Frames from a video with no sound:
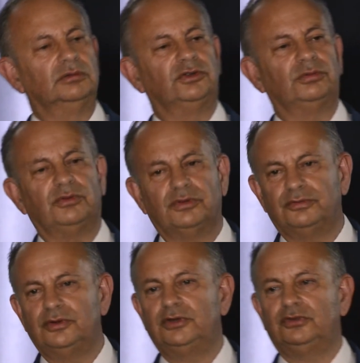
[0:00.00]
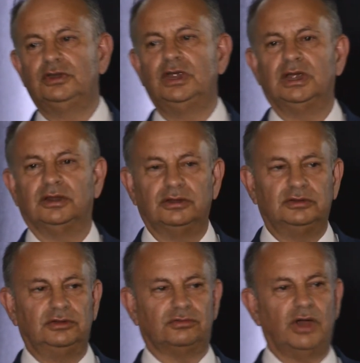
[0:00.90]
which was the first year that
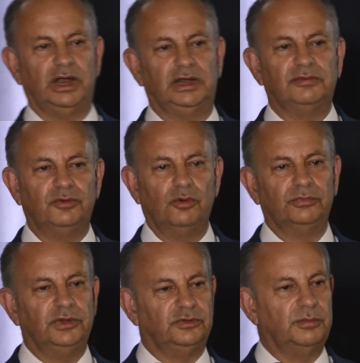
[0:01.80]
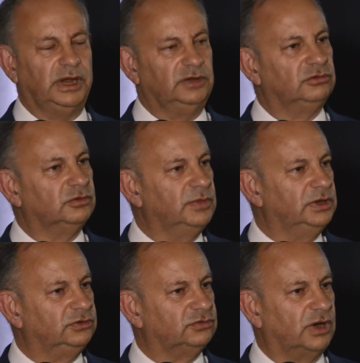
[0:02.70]
Disraeli formed his major
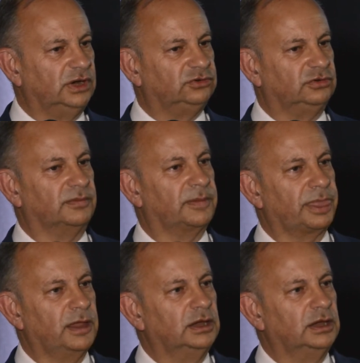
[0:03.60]
administration.